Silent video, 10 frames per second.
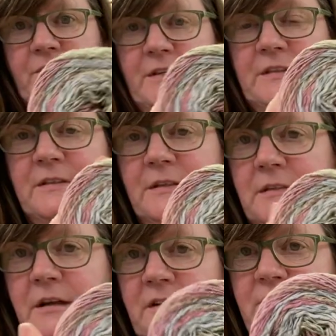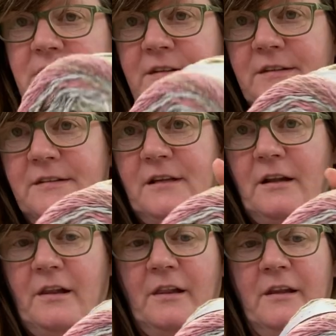This is a nice
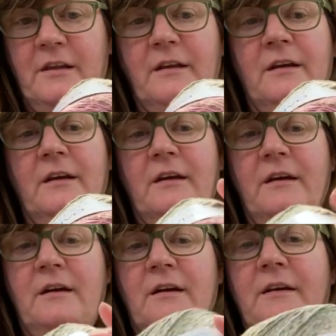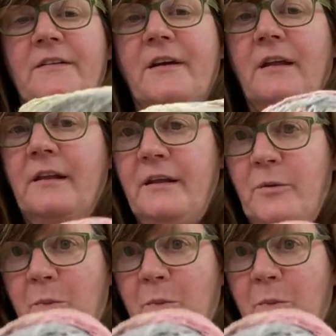subtle. It's got a little